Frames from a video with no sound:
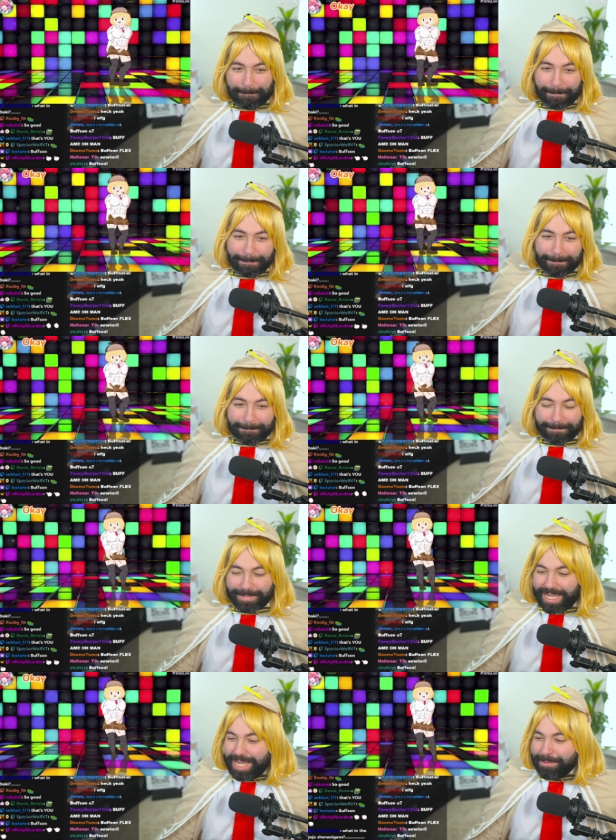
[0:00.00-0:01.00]
okay.
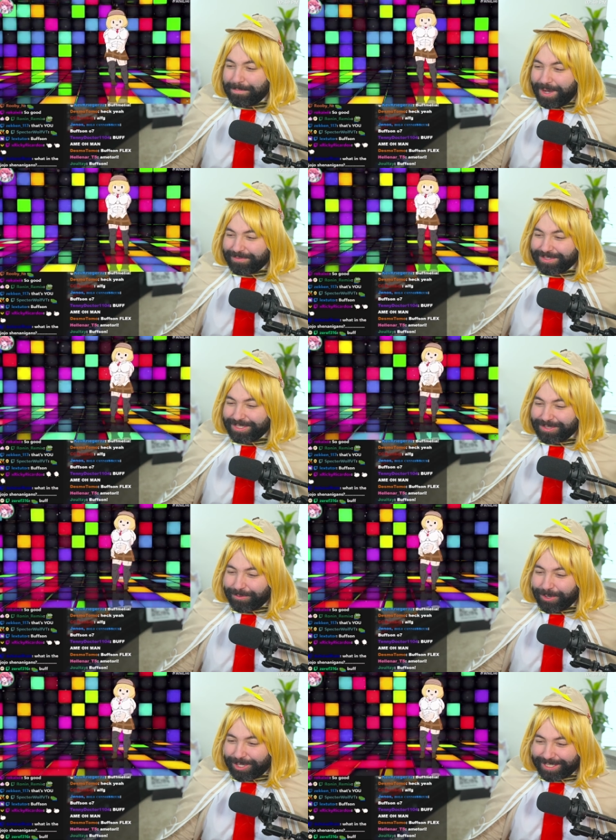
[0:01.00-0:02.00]
Damn, Buffson
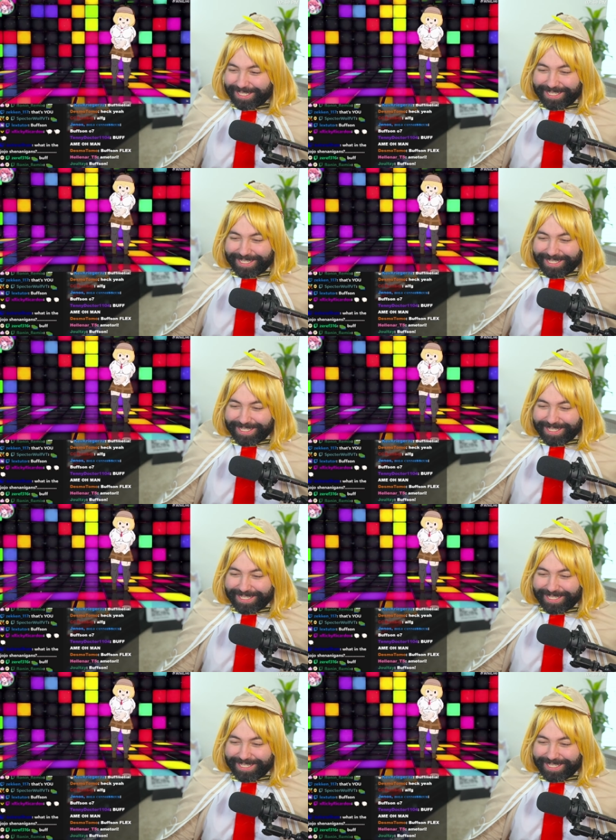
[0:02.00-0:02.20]
twerking.